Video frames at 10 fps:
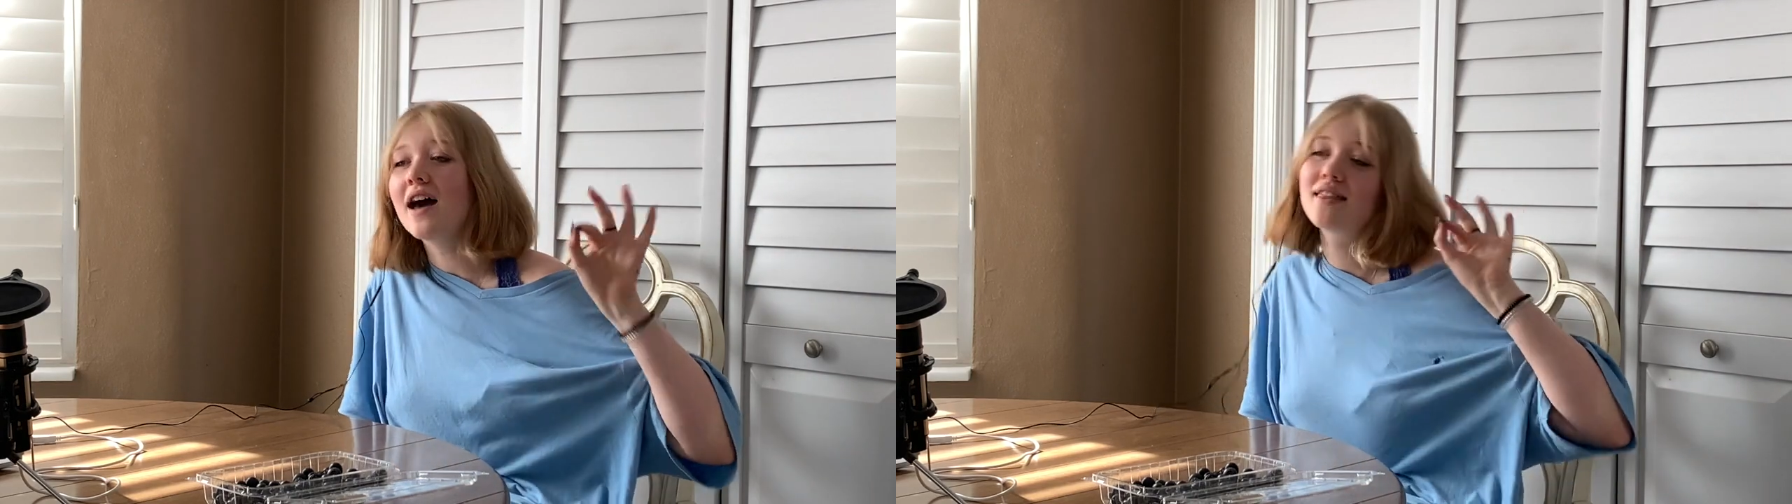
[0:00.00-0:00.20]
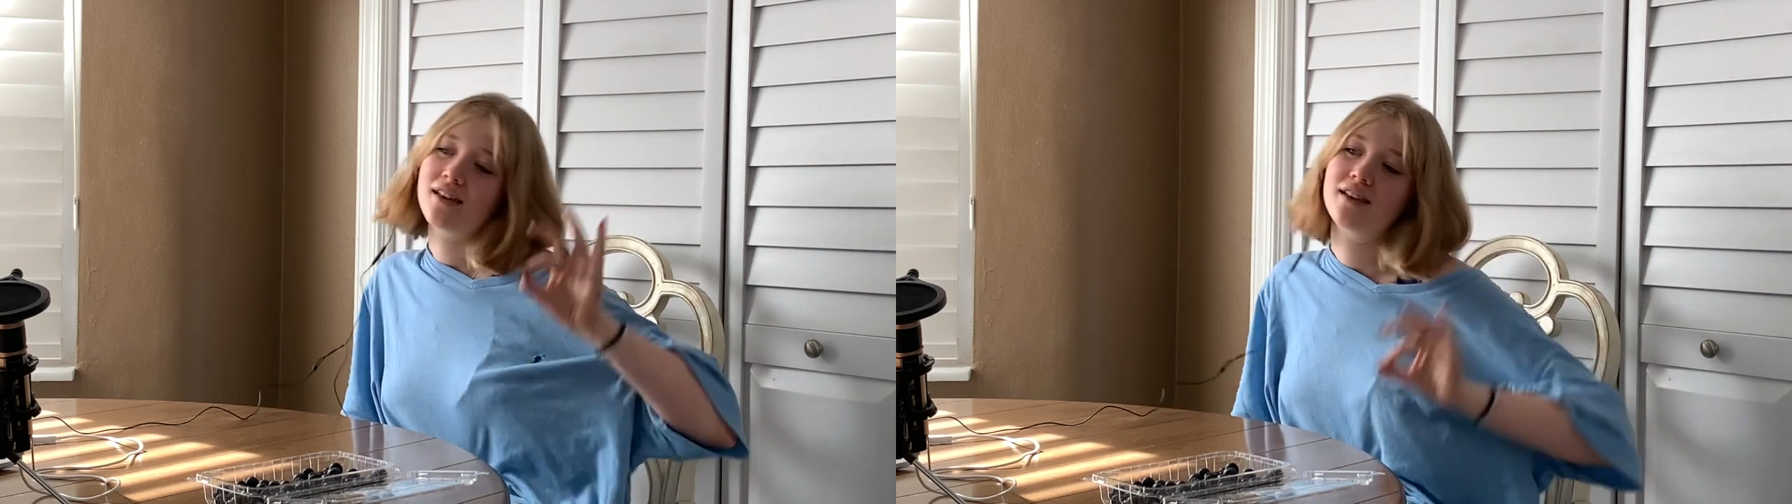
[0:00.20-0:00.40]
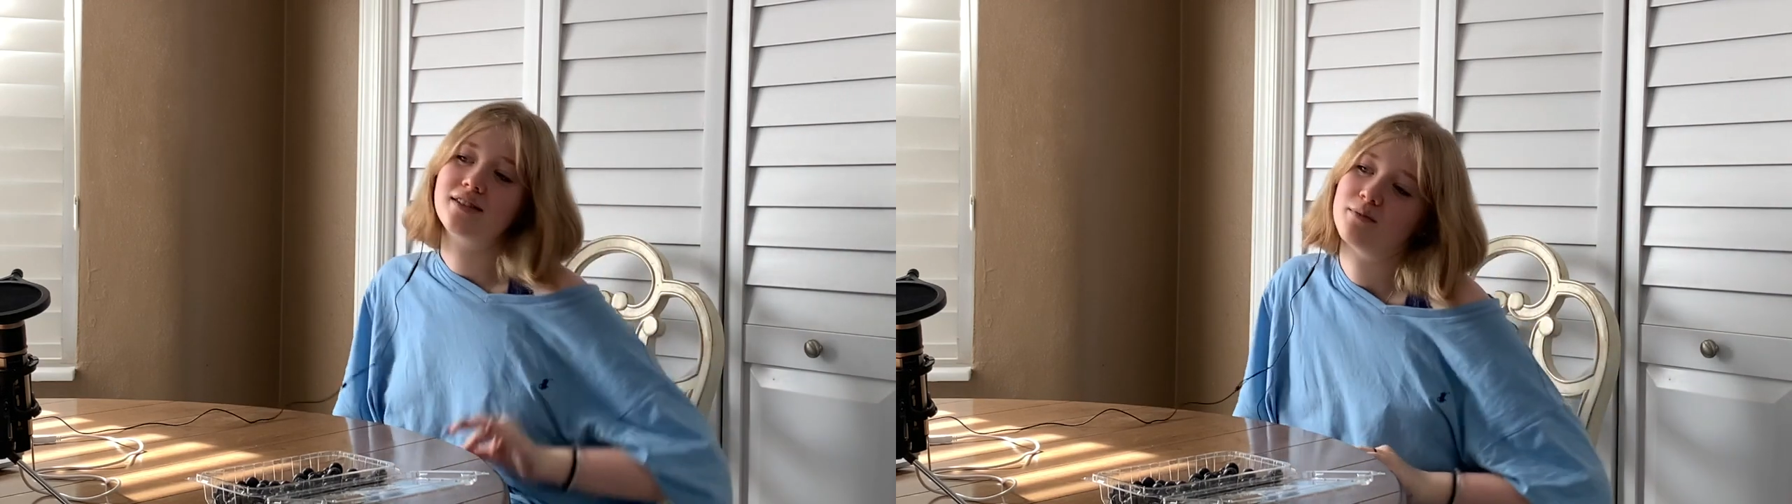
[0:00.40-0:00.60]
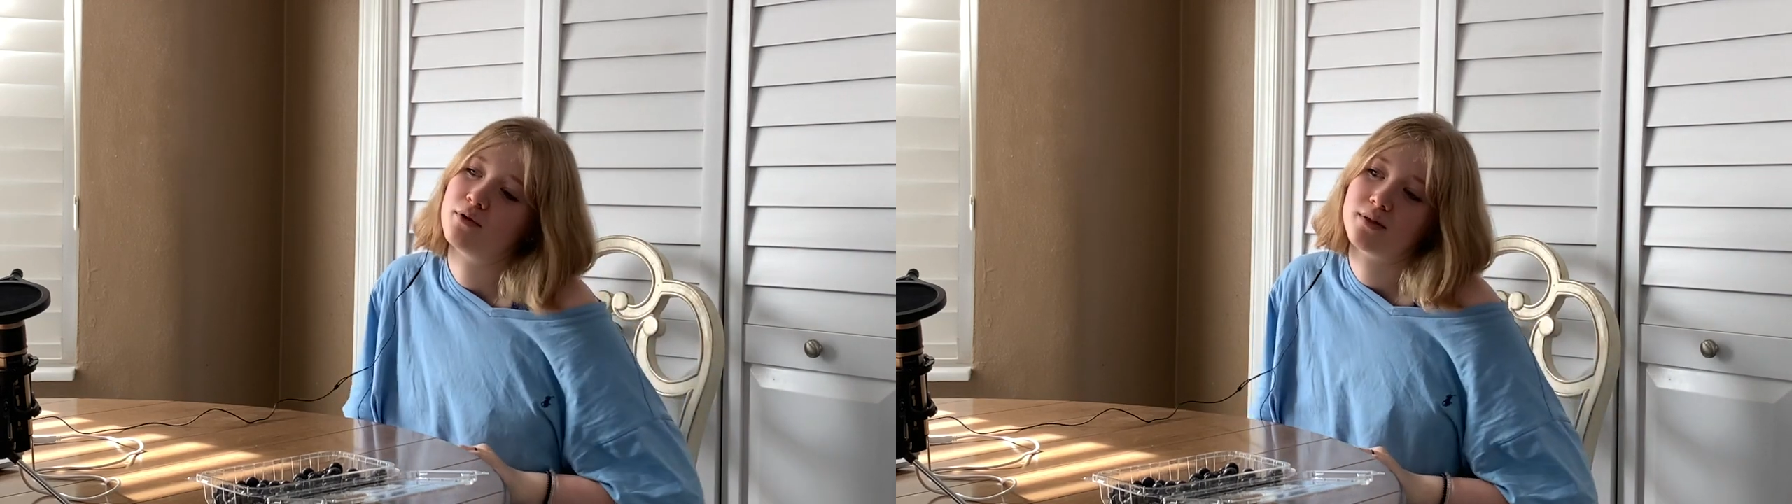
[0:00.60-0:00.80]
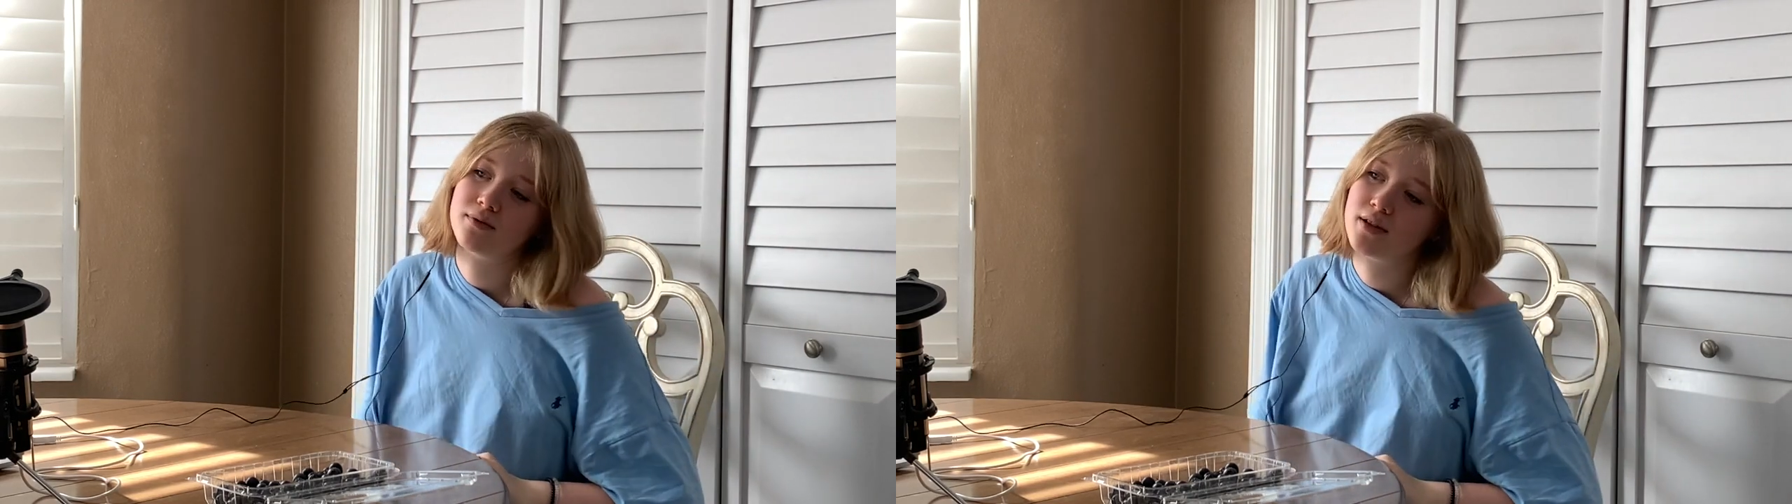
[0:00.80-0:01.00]
think he's the
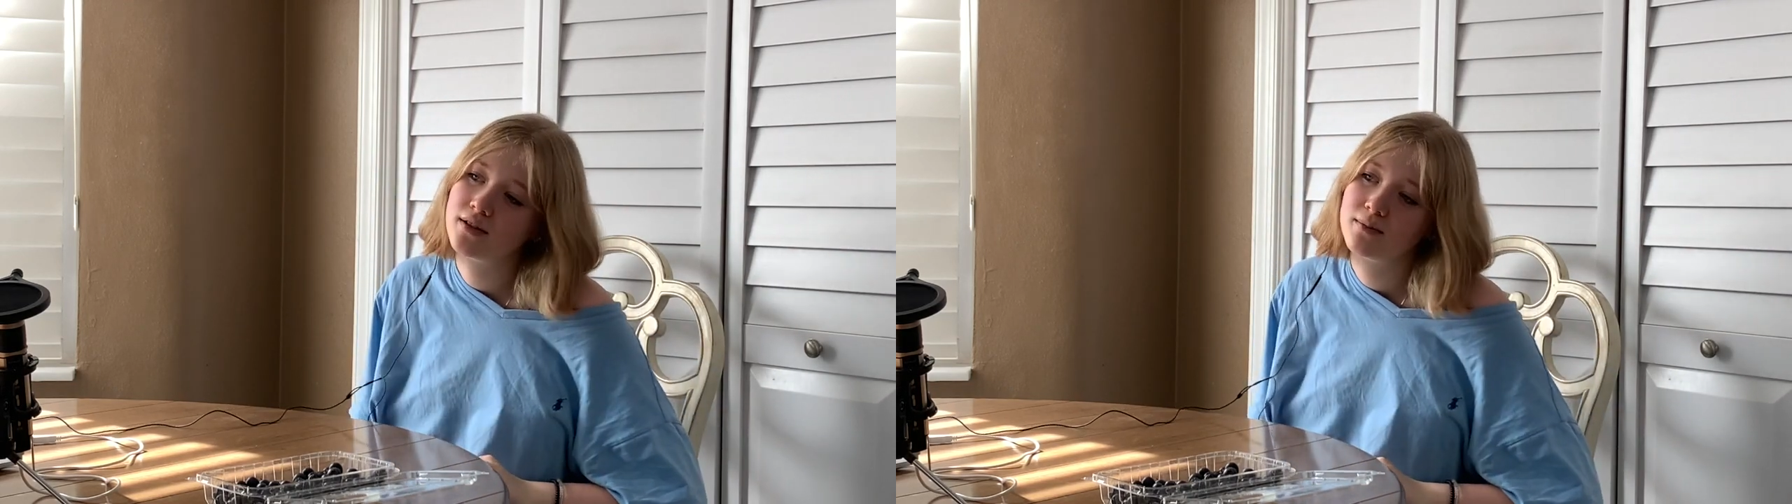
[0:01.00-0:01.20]
most obsessed